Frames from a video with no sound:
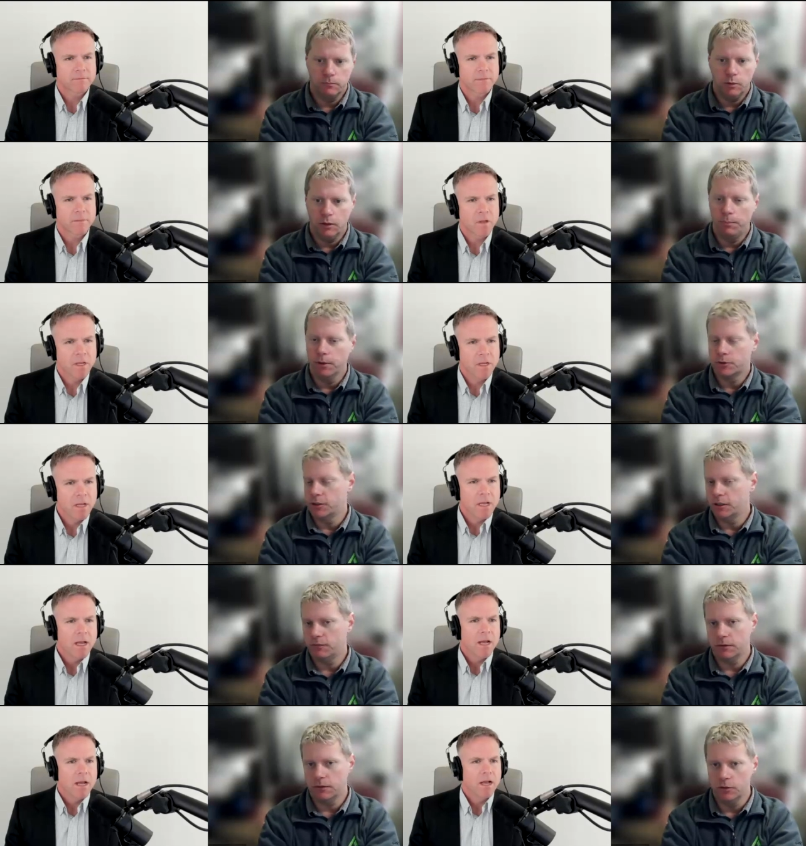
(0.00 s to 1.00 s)
Speaker 1: were on a bunch of
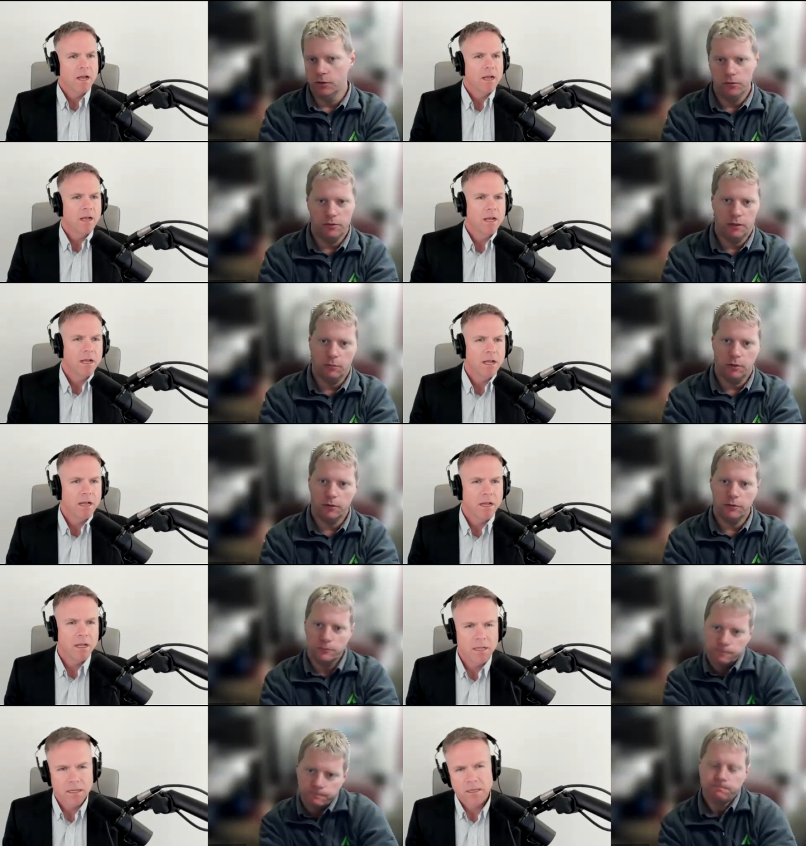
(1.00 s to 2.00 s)
different news networks.
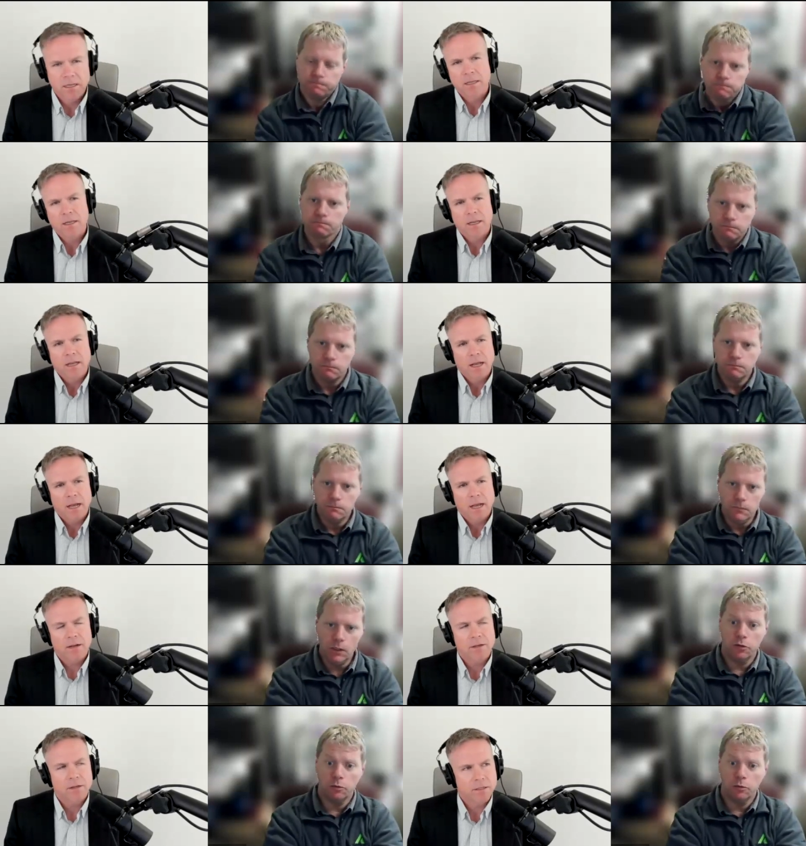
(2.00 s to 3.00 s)
How
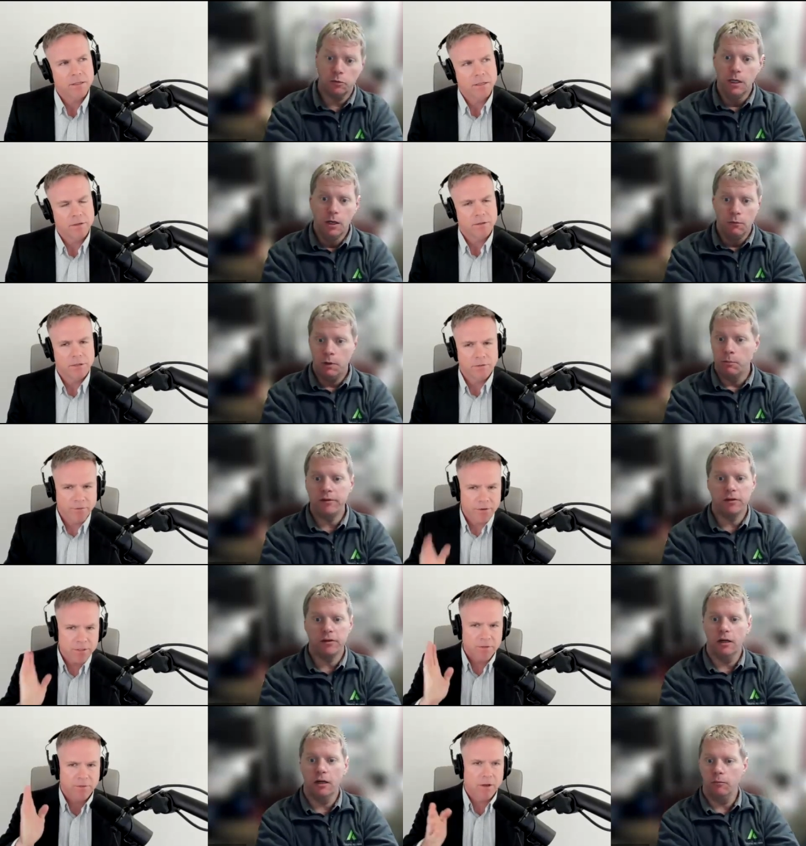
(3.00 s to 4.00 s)
did, dude?
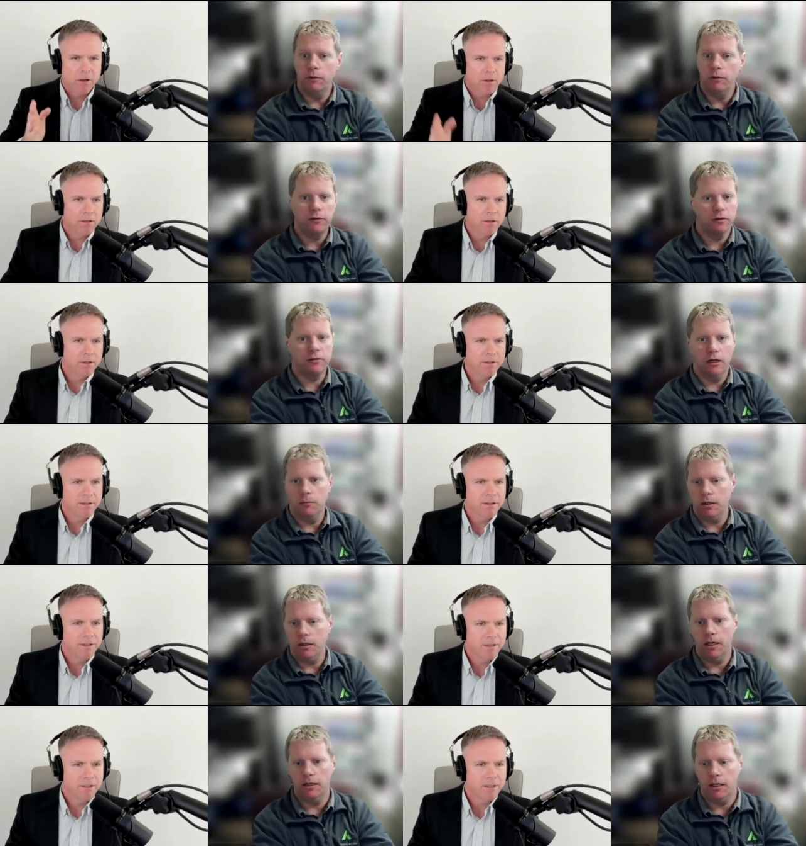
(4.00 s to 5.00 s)
First of all, ton of
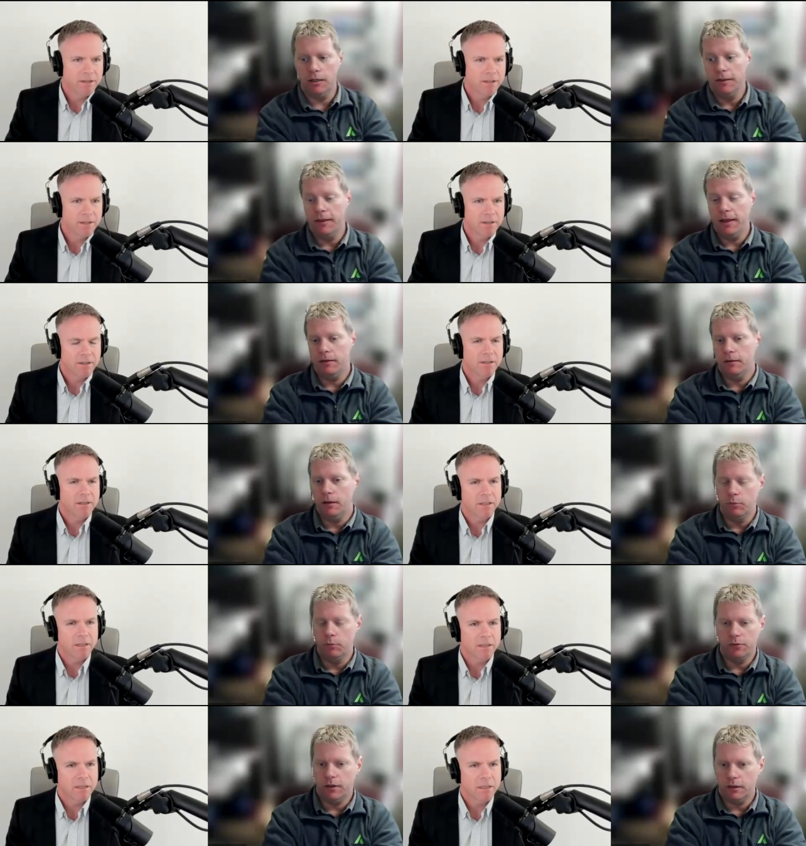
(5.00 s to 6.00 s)
money, and then that it yeah.
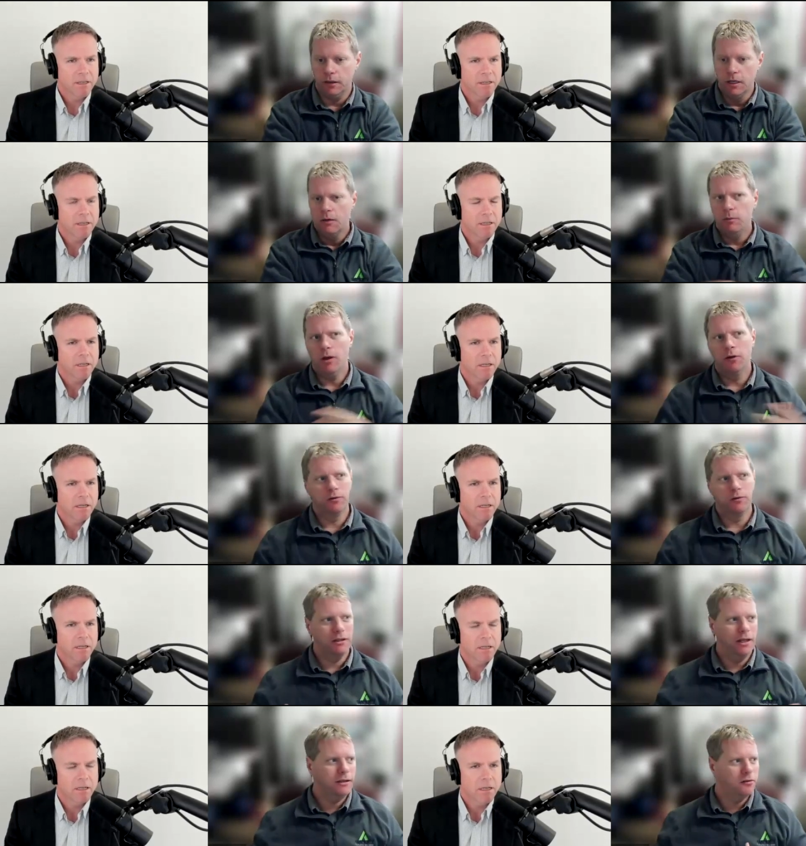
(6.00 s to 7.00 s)
was like we also did
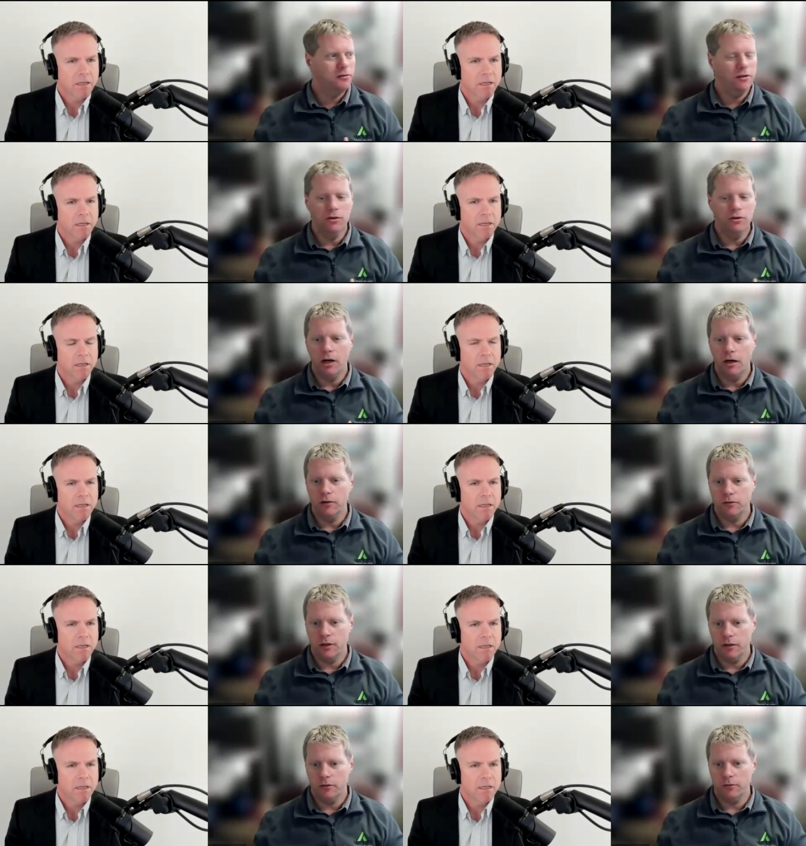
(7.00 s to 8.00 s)
like the senior yard
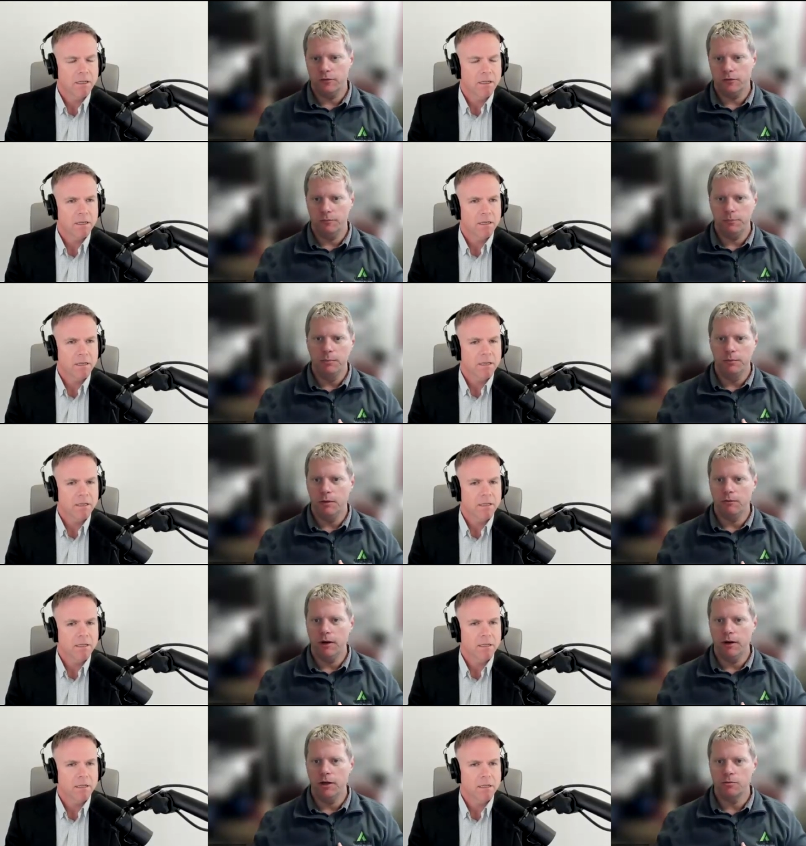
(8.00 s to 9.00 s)
signs for people that were
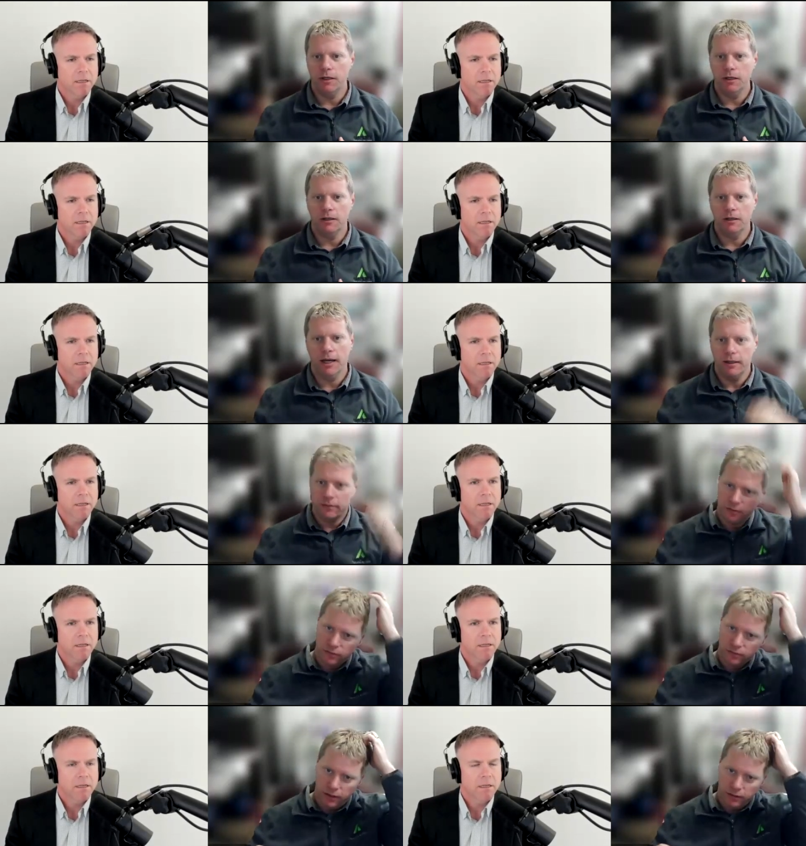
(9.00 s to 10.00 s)
graduating in
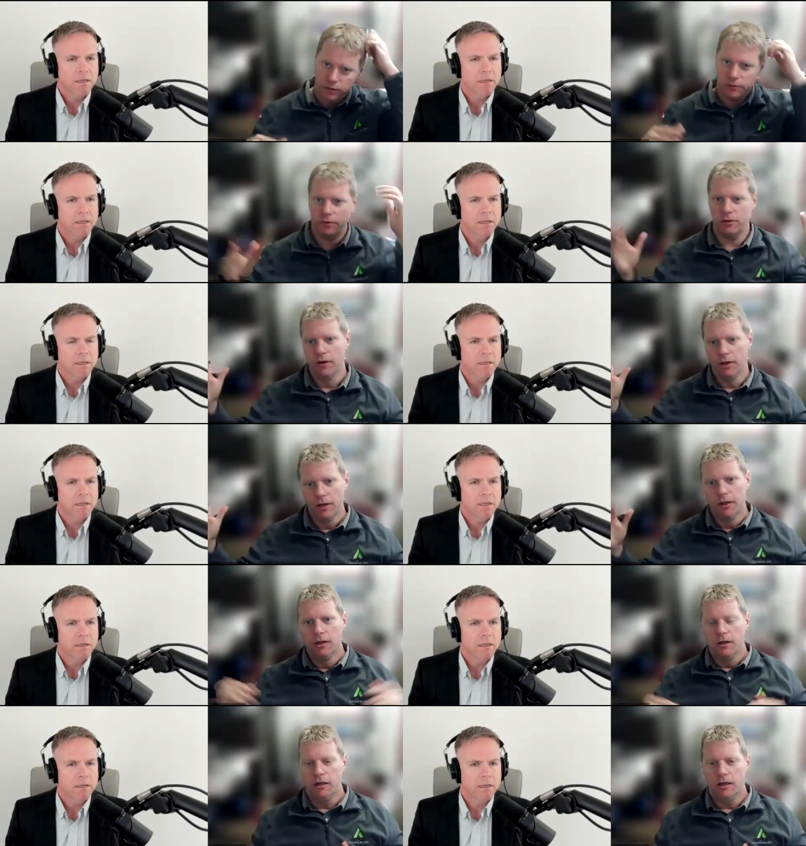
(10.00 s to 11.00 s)
classes. Hey, here's your
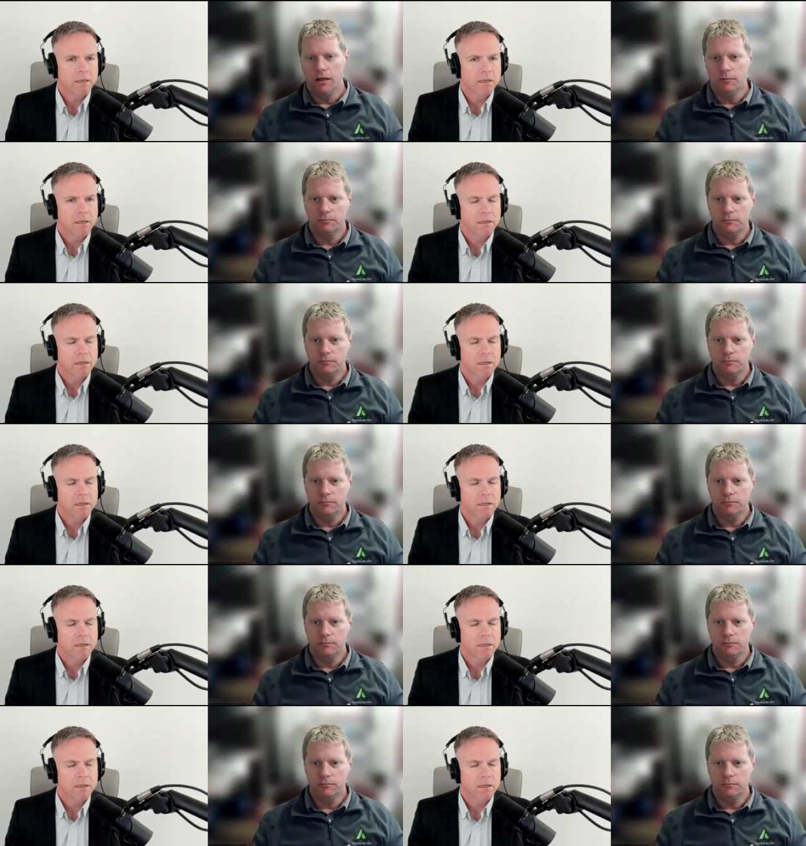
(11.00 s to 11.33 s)
um,